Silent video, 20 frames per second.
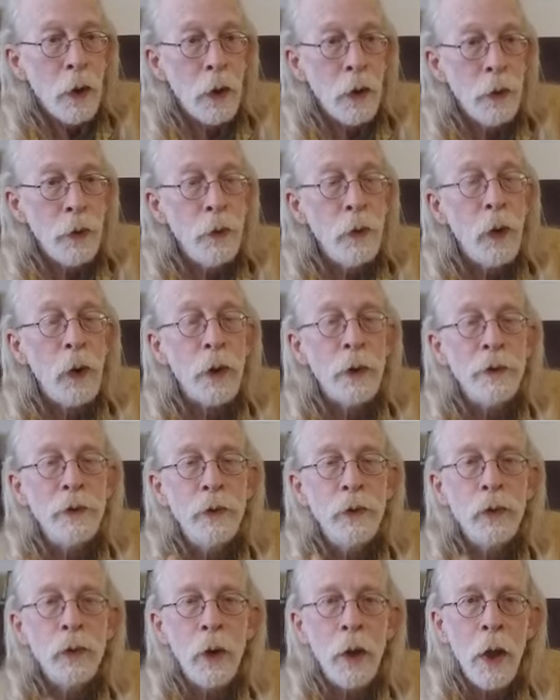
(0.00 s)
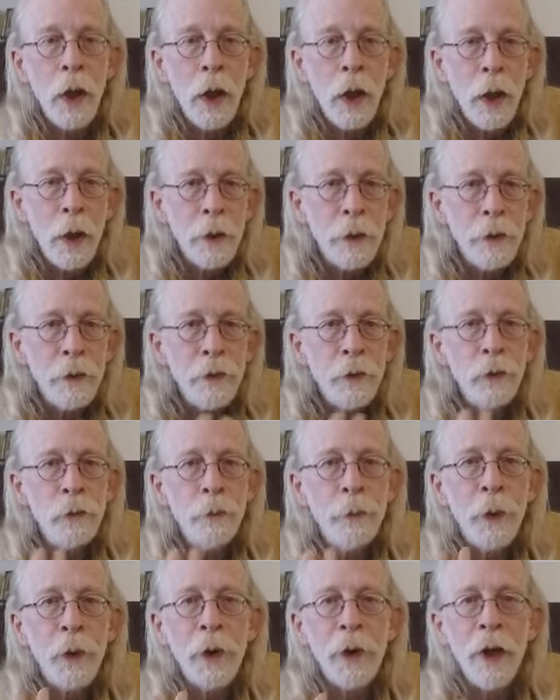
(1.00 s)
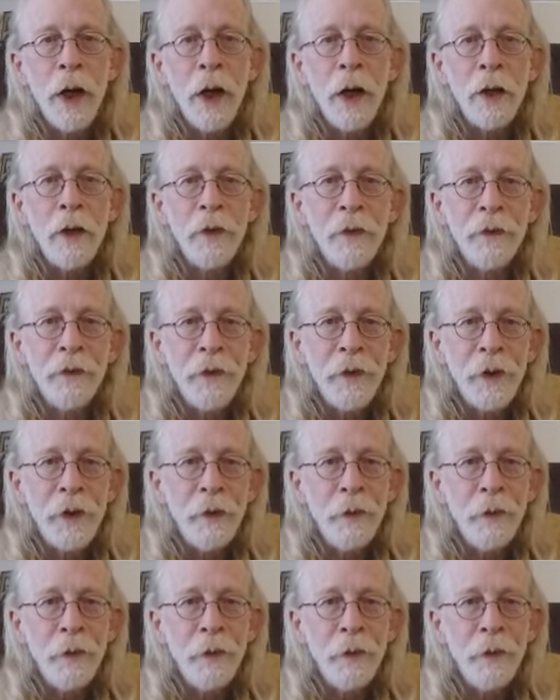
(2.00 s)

you are drawn to pornography,